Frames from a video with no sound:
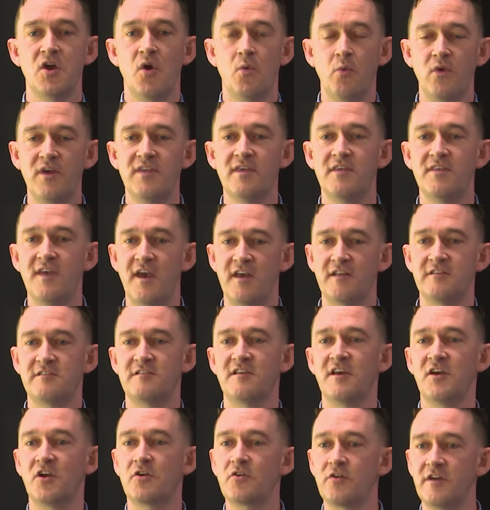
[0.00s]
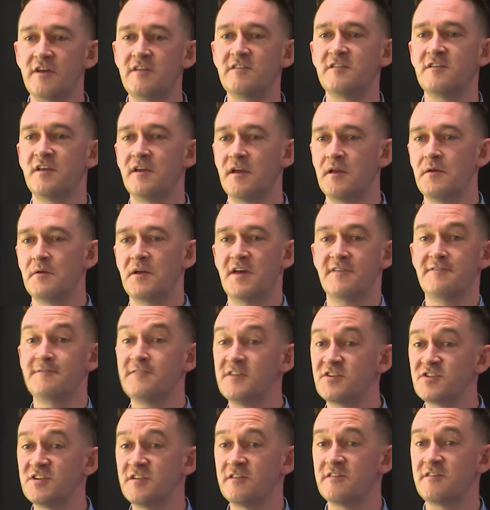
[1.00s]
whether that's increasing
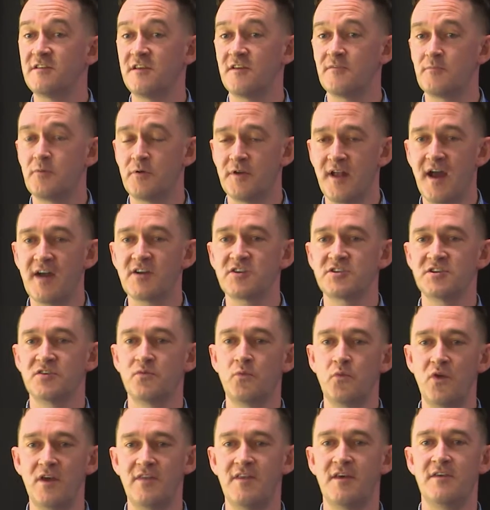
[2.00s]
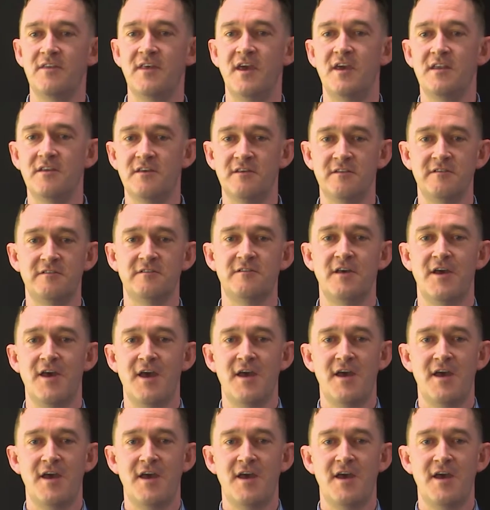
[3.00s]
efficiency of production, whether that's